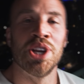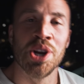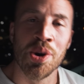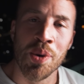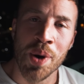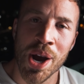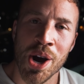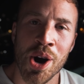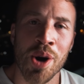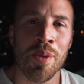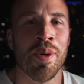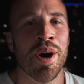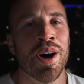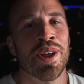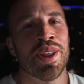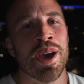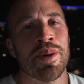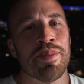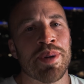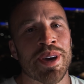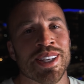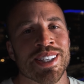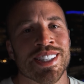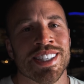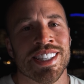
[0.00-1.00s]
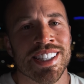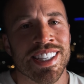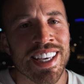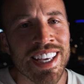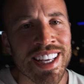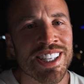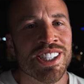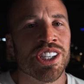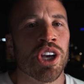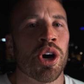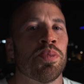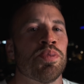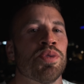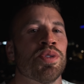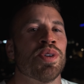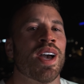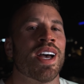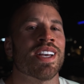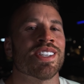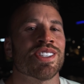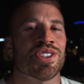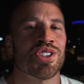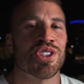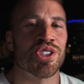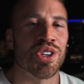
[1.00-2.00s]
Anyway, I hope all that made sense. I hope you
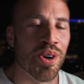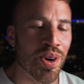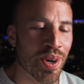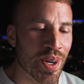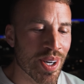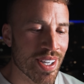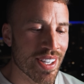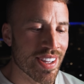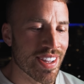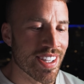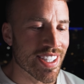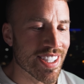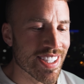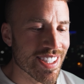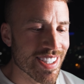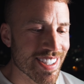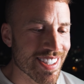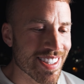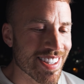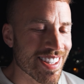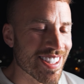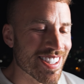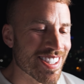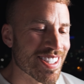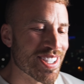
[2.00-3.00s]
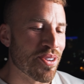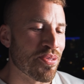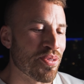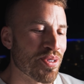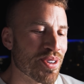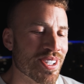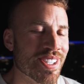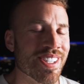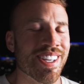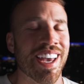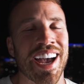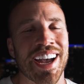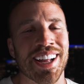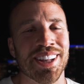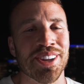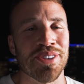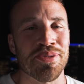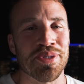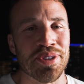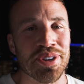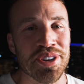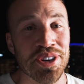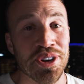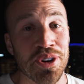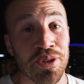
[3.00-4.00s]
guys enjoyed this this different style of
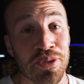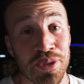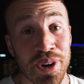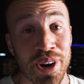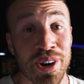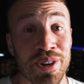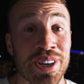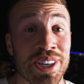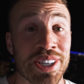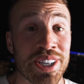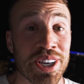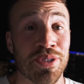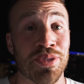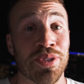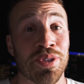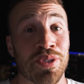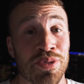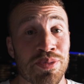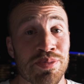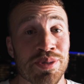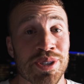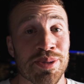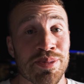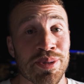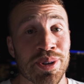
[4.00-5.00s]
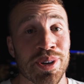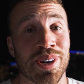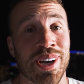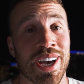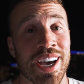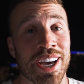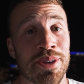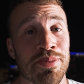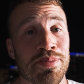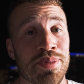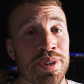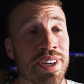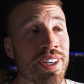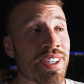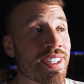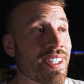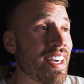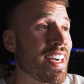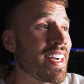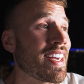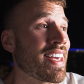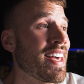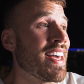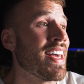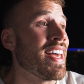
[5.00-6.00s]
video, very different from typical how to beast.
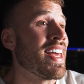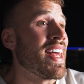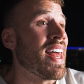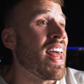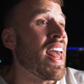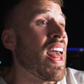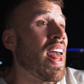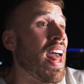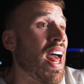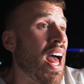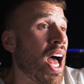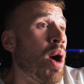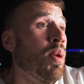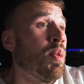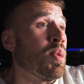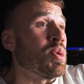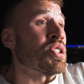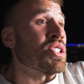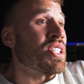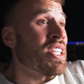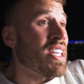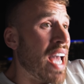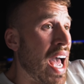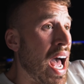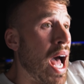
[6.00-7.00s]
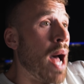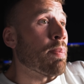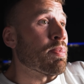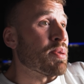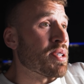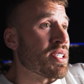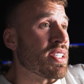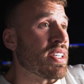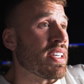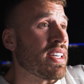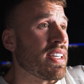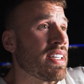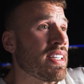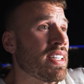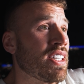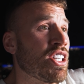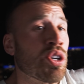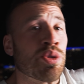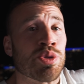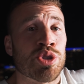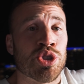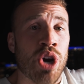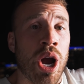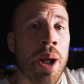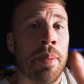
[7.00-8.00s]
Like almost the opposite. You
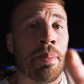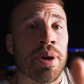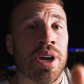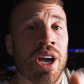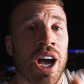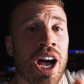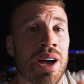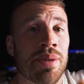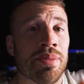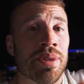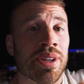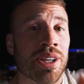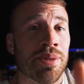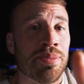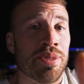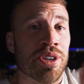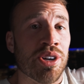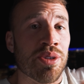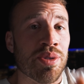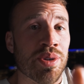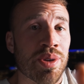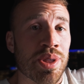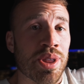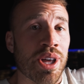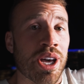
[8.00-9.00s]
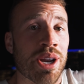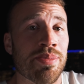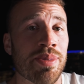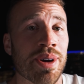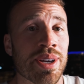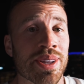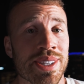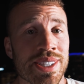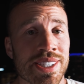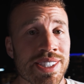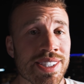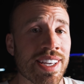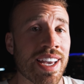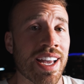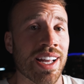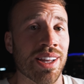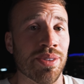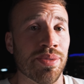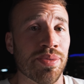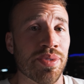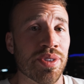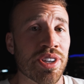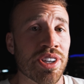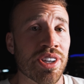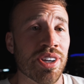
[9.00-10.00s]
know, drop a comment. Let me know what you thought about this style
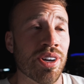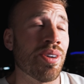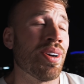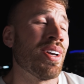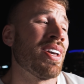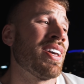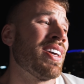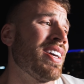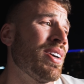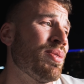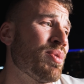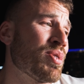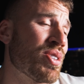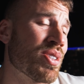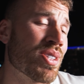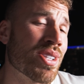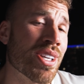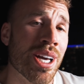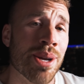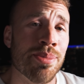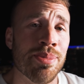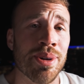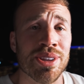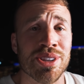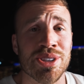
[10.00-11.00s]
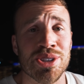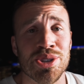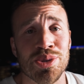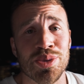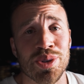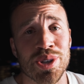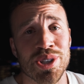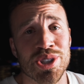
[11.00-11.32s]
of video and what you thought about the new